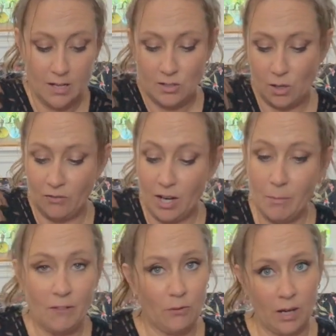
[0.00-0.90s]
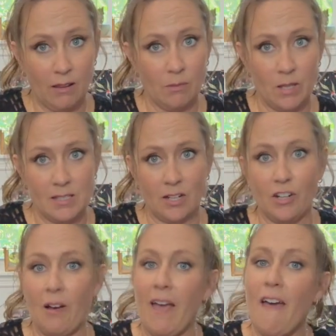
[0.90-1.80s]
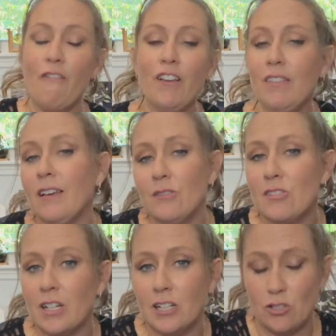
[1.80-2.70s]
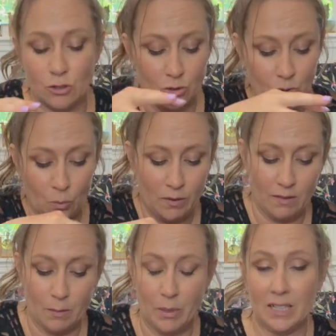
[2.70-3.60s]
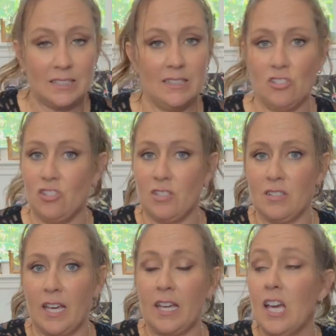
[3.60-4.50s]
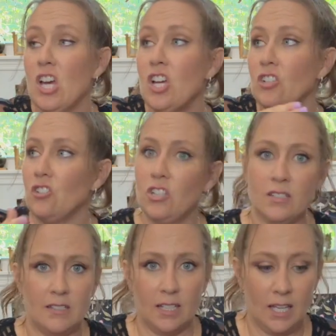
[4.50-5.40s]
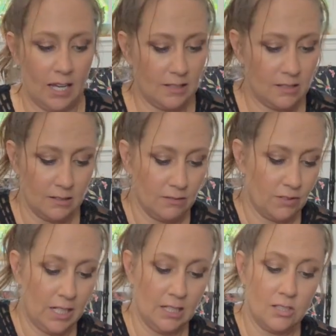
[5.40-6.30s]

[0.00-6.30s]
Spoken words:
So I've got my 4 elements here. Now, everything else that I do within the box is just like, just in case, right?